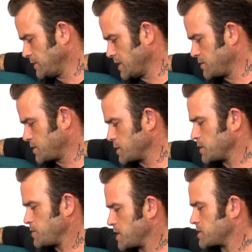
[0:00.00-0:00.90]
it was real
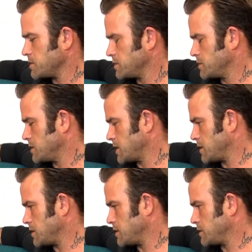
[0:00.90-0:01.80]
special
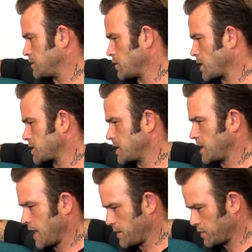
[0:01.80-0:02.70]
watching it
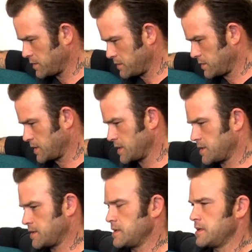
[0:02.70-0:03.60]
happen, because